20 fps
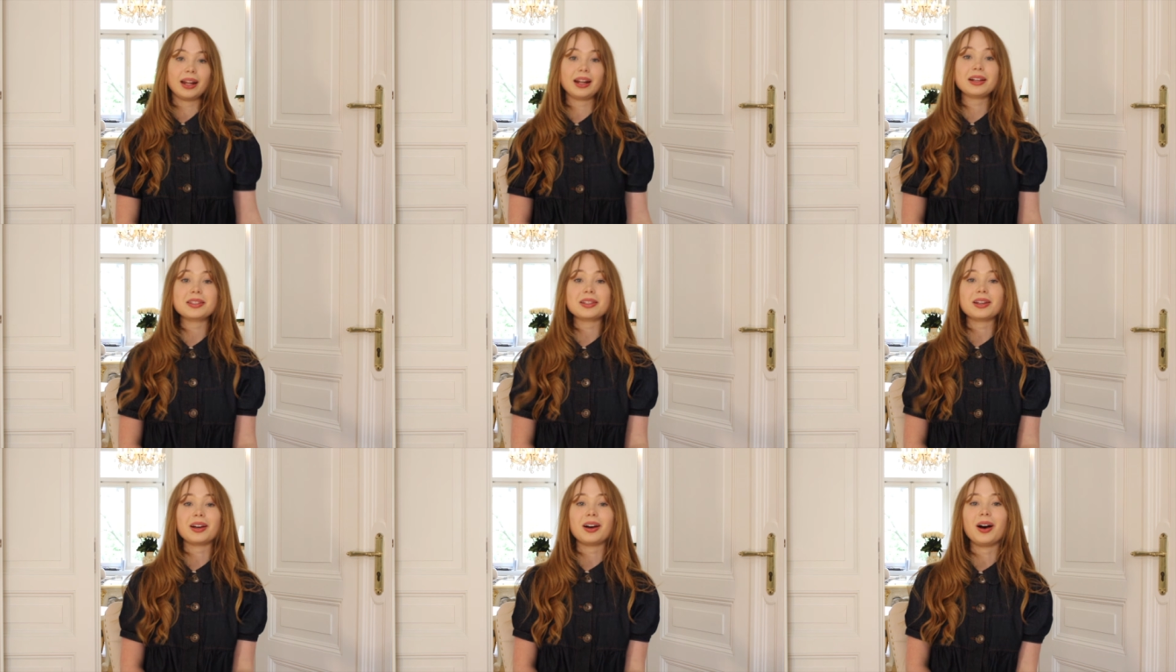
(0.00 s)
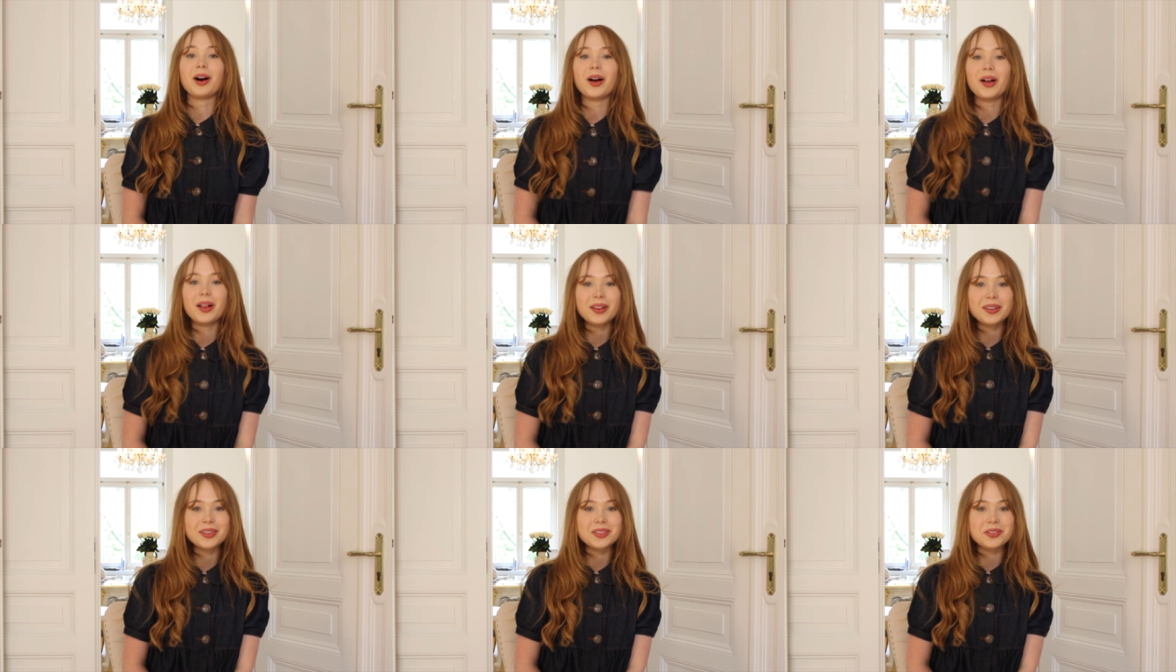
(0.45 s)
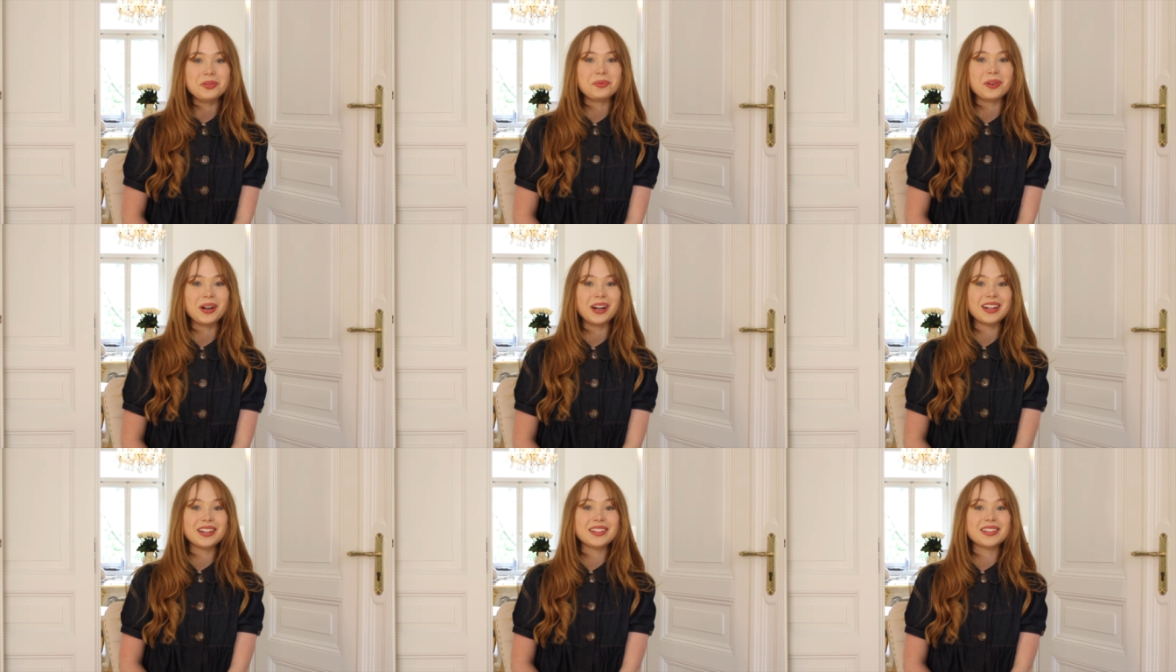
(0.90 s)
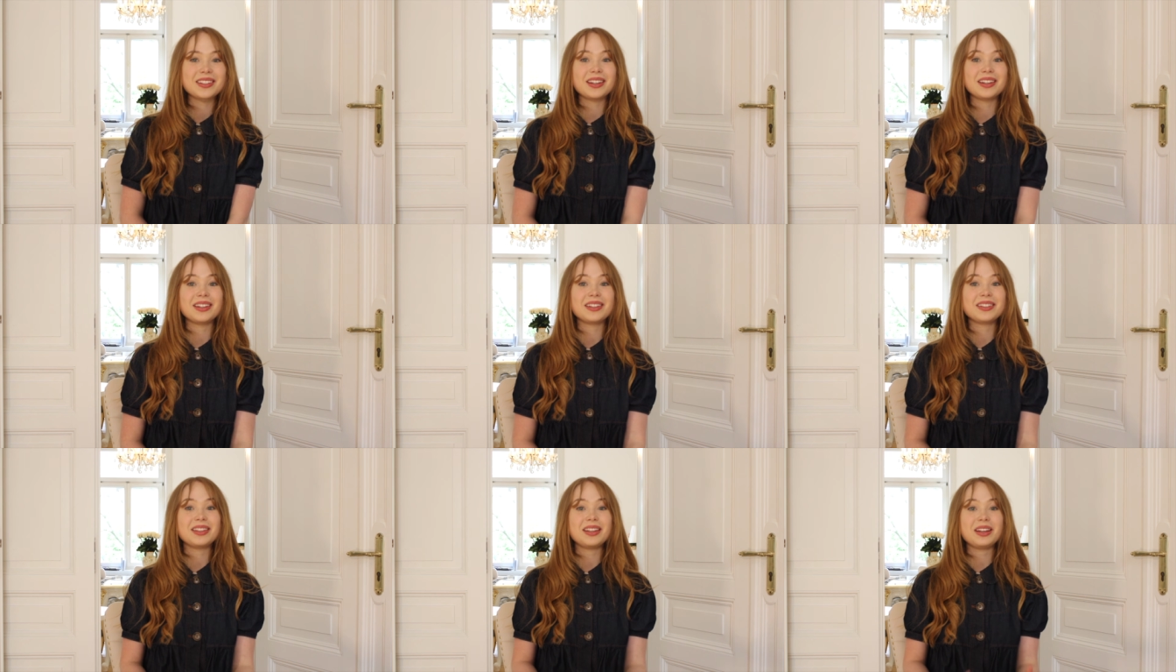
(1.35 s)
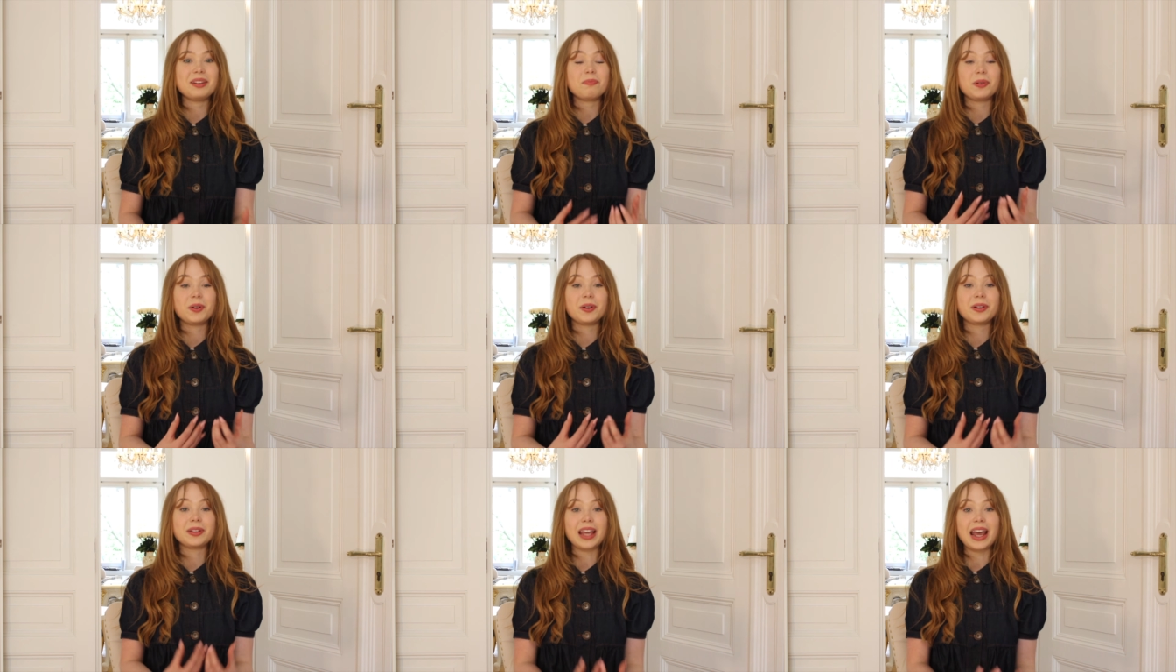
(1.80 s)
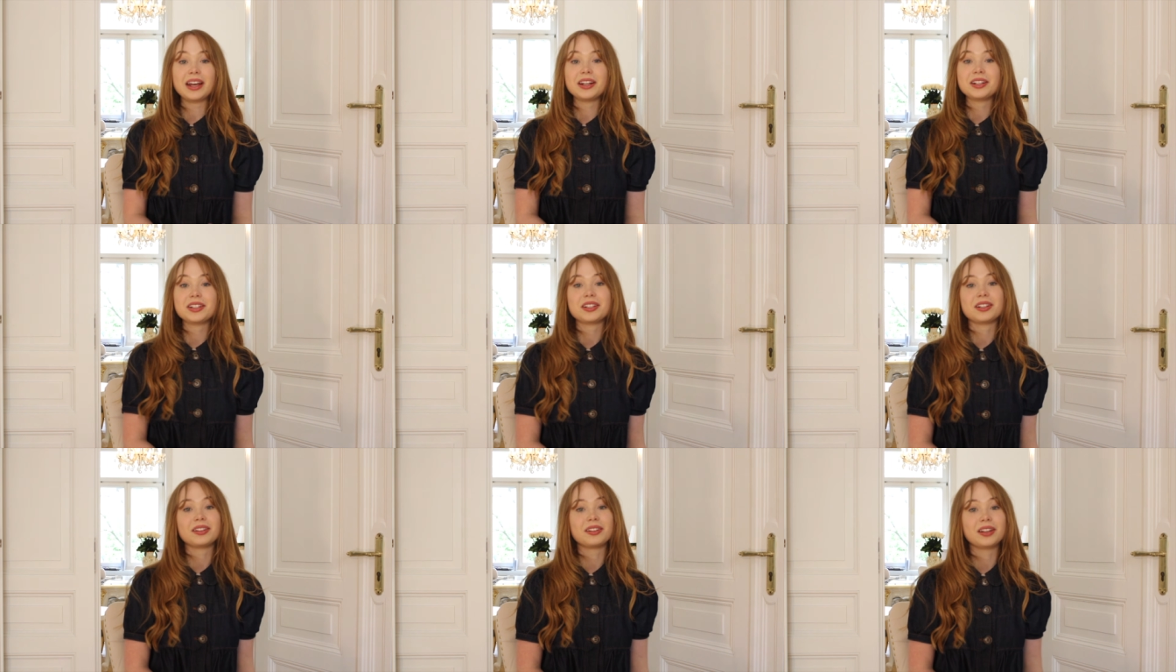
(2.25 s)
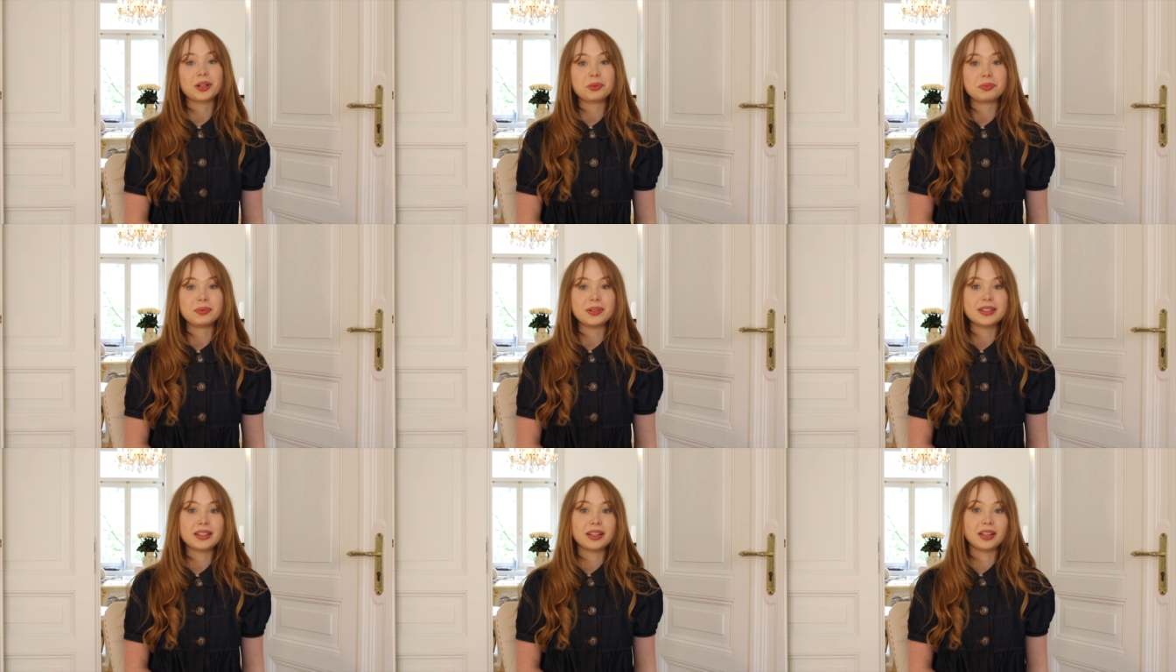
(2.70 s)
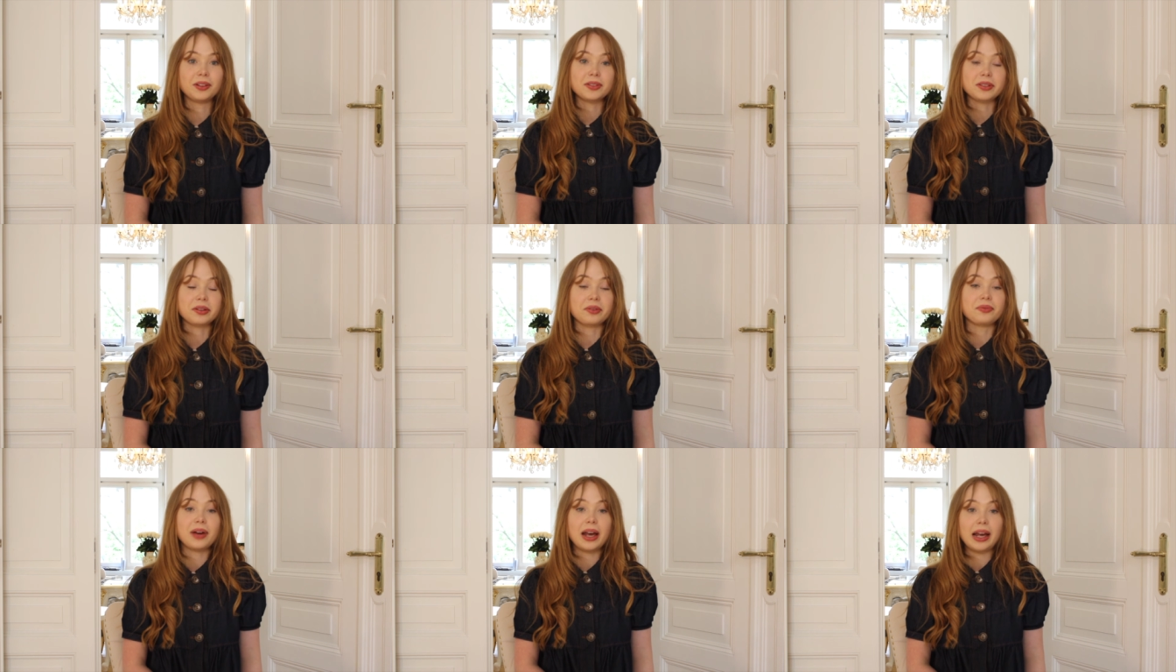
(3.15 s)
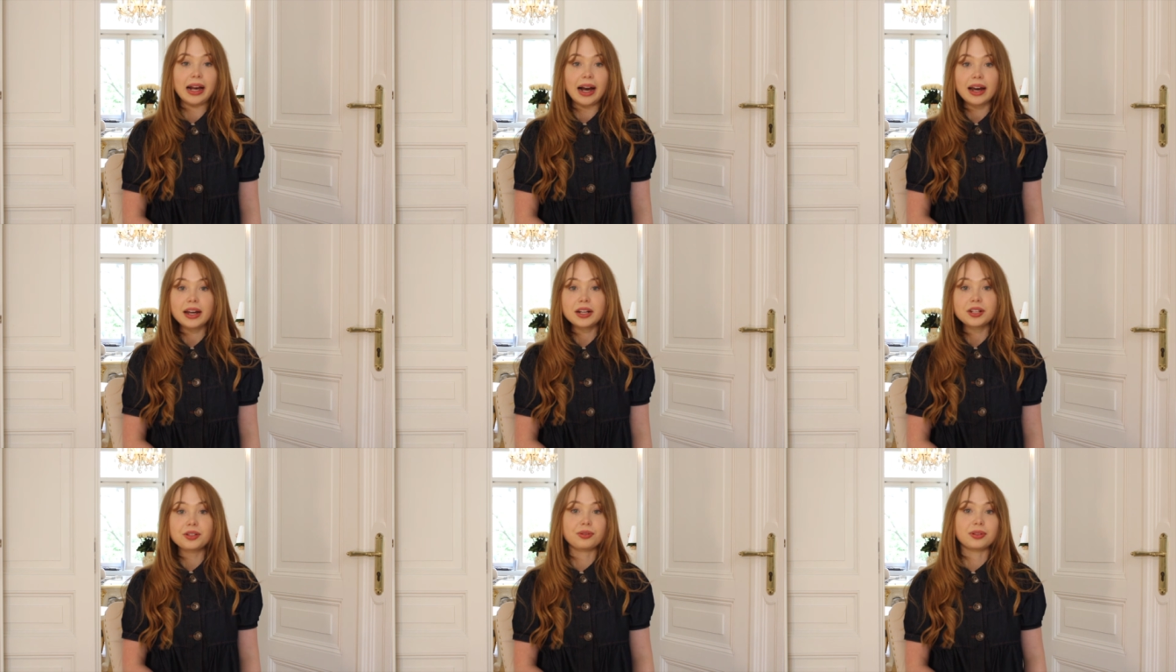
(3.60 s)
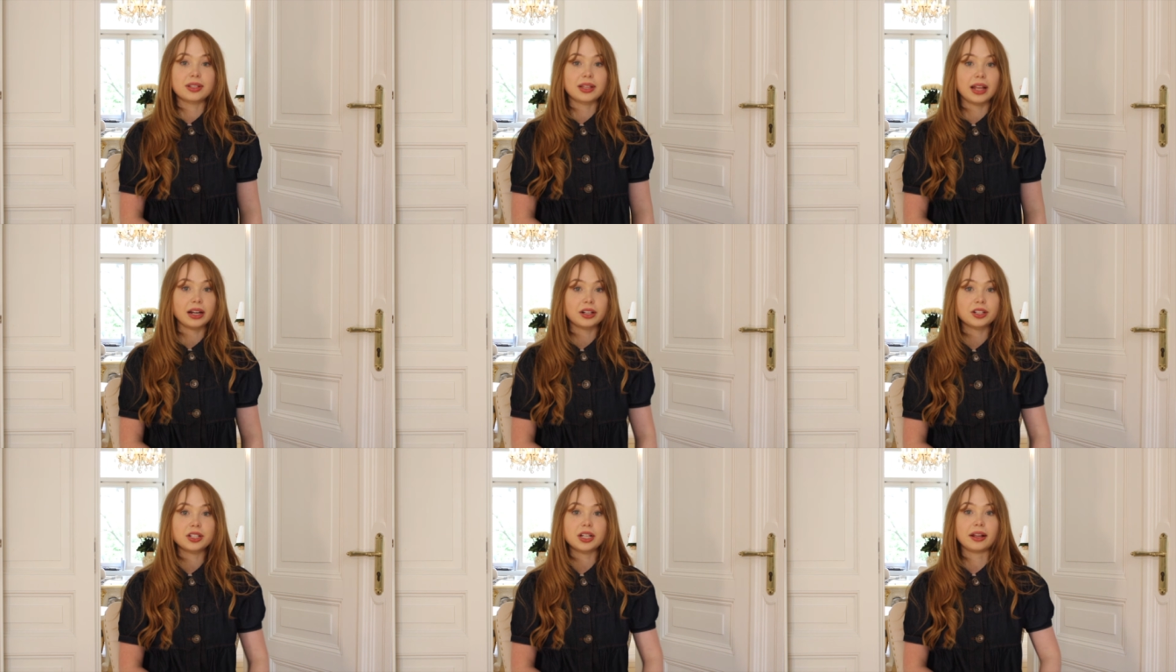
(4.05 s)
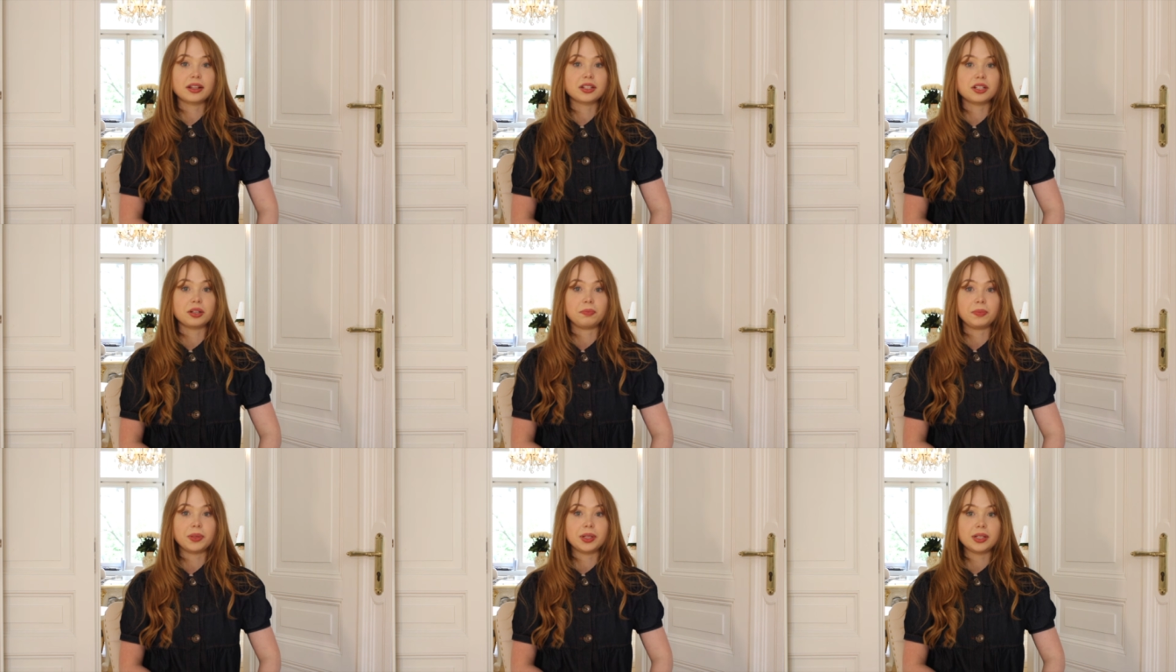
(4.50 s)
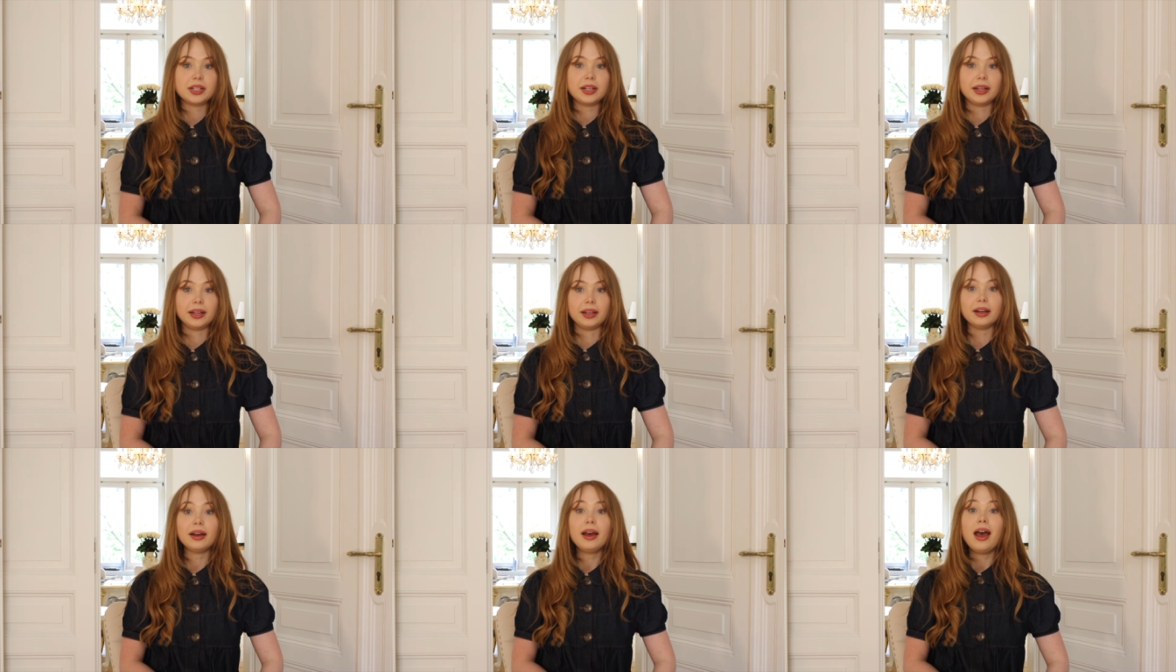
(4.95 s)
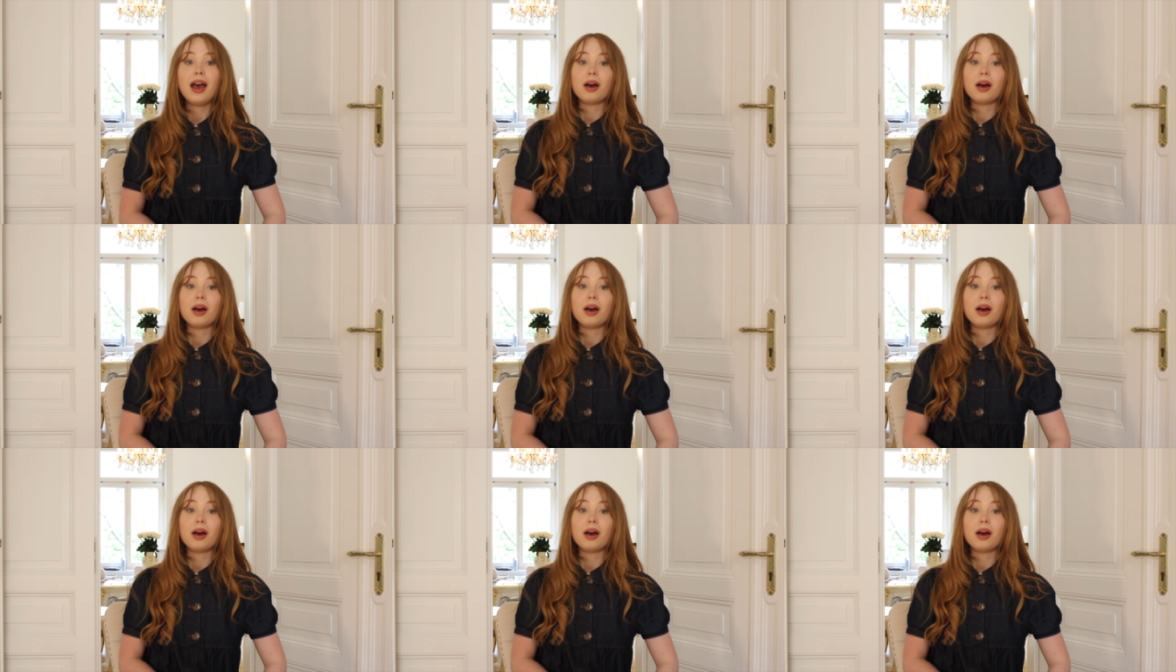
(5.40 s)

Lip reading: that's also why I see deeper danger in the increasing use of AI tools like ChatGPT,